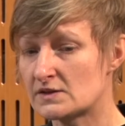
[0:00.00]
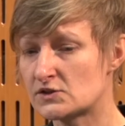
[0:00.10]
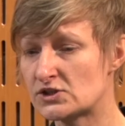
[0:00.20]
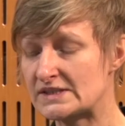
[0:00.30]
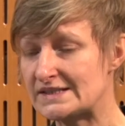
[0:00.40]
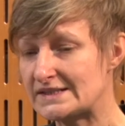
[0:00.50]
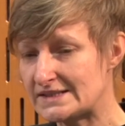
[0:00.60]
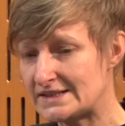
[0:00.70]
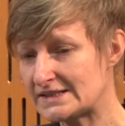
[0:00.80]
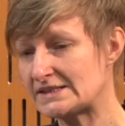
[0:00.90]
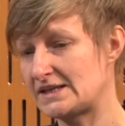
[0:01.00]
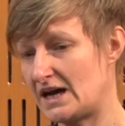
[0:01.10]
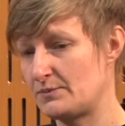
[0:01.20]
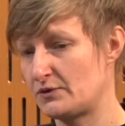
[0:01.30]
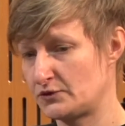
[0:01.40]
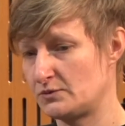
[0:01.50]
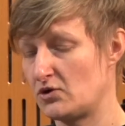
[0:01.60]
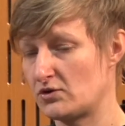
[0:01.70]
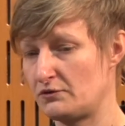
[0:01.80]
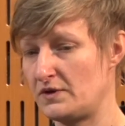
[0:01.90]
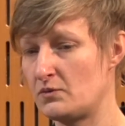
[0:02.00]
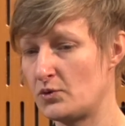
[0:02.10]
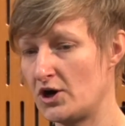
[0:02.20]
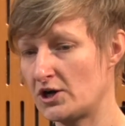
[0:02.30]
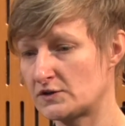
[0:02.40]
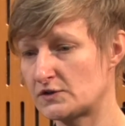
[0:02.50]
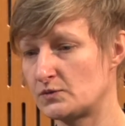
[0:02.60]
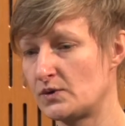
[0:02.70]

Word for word: So this type of tomography works